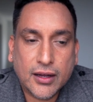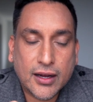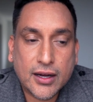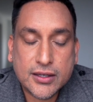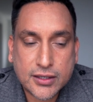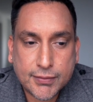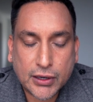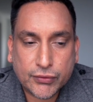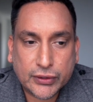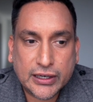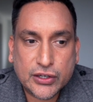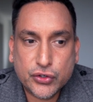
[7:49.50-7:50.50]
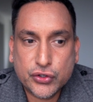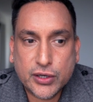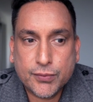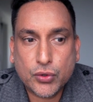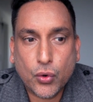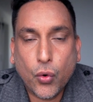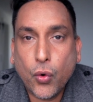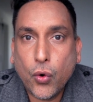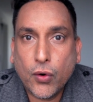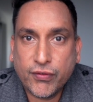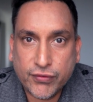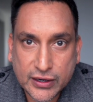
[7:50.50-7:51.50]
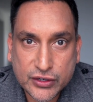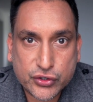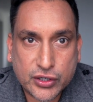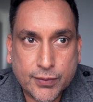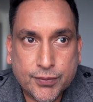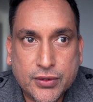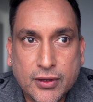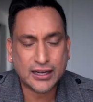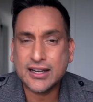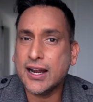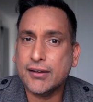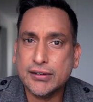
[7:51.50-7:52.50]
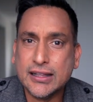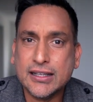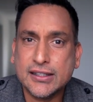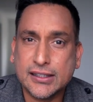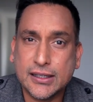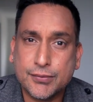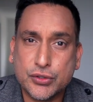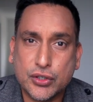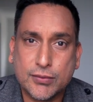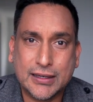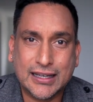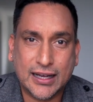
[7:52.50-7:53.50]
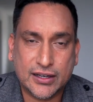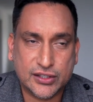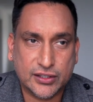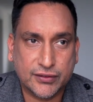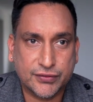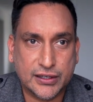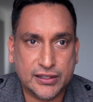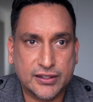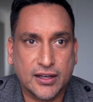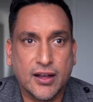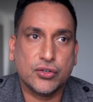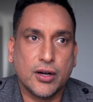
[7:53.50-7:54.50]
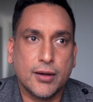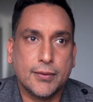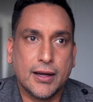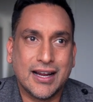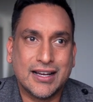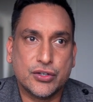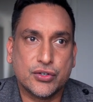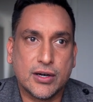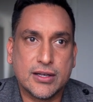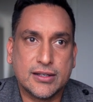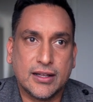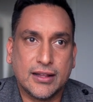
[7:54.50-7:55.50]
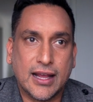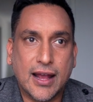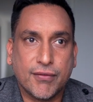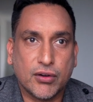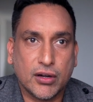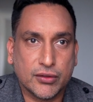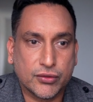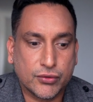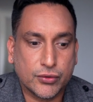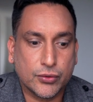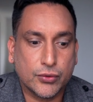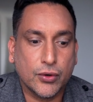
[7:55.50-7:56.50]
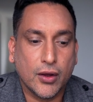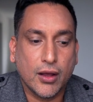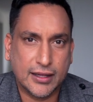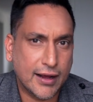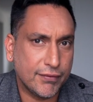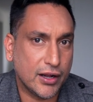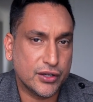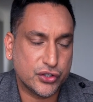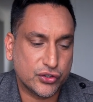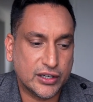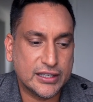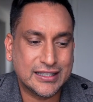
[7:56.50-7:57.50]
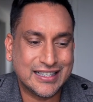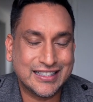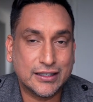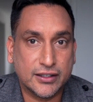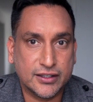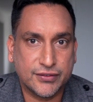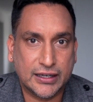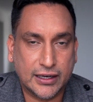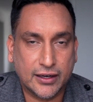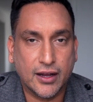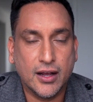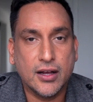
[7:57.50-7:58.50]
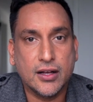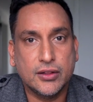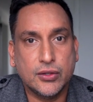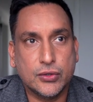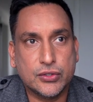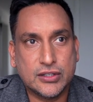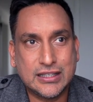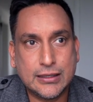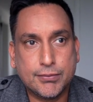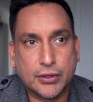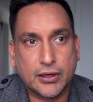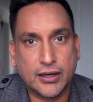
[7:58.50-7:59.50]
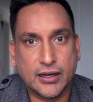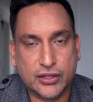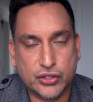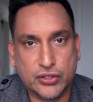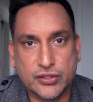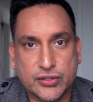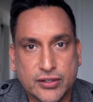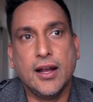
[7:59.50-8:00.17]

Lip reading: intimate relationships or friendships, and everything seems to be at a surface. Trauma and stress that they have gone through, they have lost trust in cultivating those deeper connections.